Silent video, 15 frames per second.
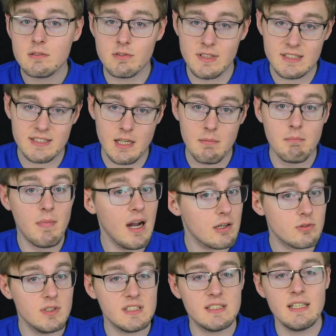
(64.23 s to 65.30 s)
there is a
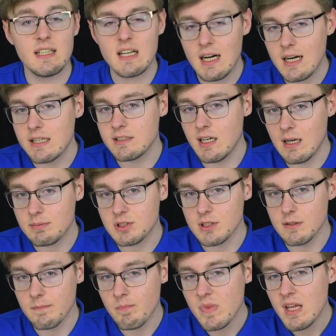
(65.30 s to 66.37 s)
microSD card
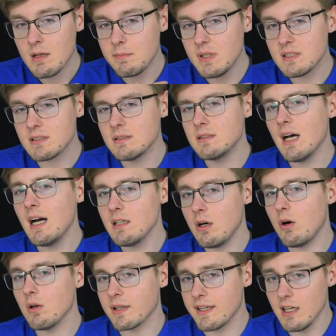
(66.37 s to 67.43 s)
option, but not
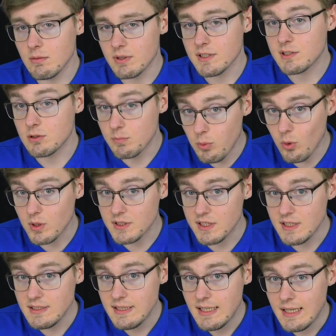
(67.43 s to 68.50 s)
all cameras support
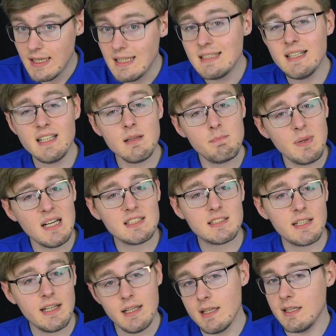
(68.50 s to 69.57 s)
it, and the
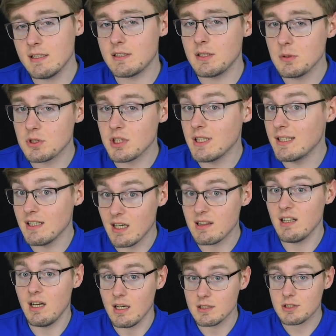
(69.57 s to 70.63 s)
capacity is usually not
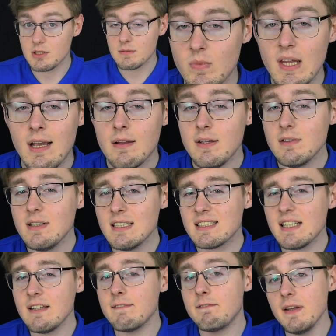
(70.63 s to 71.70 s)
large. There is
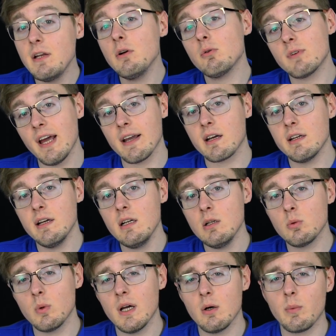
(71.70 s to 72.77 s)
a video
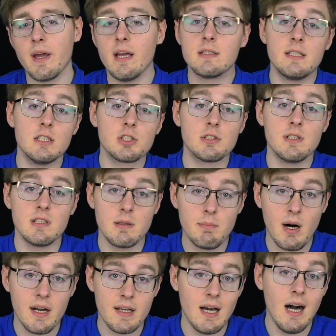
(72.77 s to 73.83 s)
recorder where we additionally
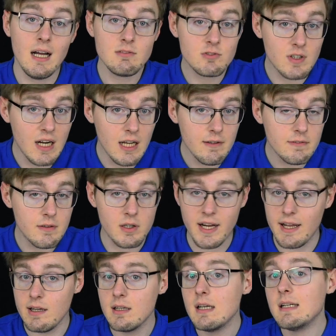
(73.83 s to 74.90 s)
buy a hard drive on
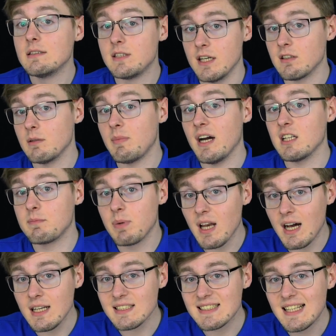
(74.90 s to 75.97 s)
a terabyte
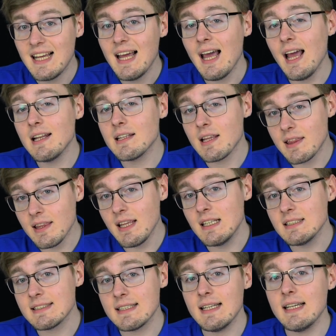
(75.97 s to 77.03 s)
plus, and
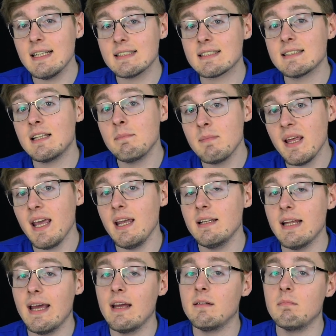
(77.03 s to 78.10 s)
this is the
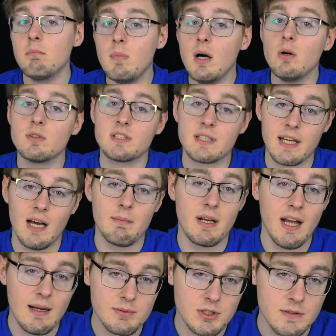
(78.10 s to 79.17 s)
main and most
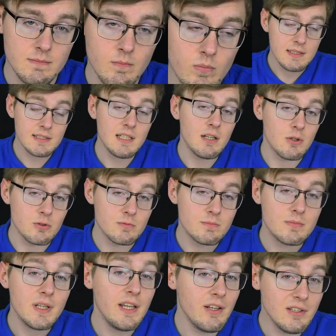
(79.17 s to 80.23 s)
common option. So,
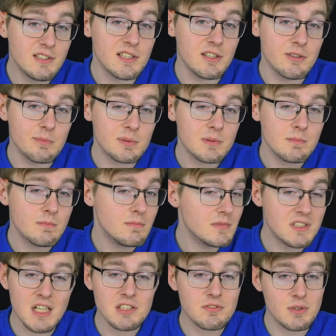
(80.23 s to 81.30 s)
YouTube.
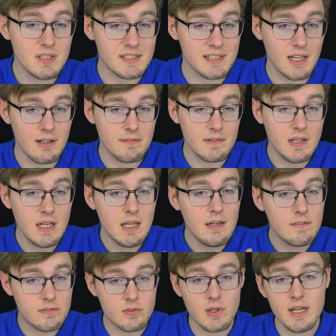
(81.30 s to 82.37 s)
Judge for yourself.
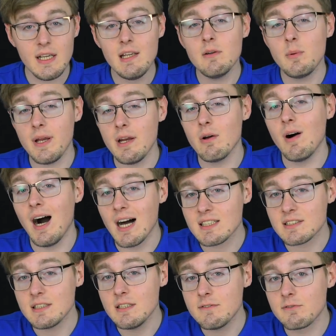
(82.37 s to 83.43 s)
Free video
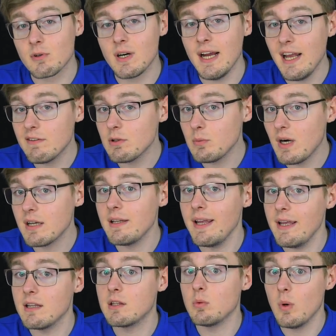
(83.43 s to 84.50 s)
hosting for everyone
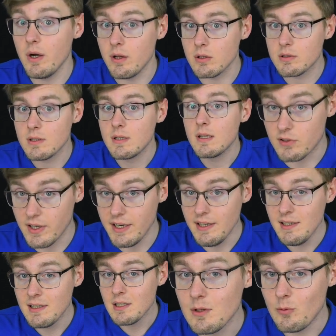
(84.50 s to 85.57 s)
in the world.
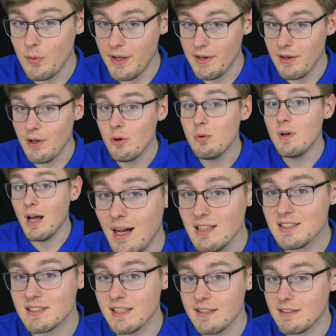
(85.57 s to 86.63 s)
Free video
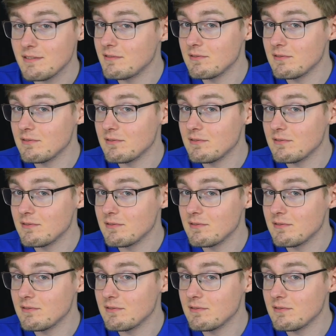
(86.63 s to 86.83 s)
hosting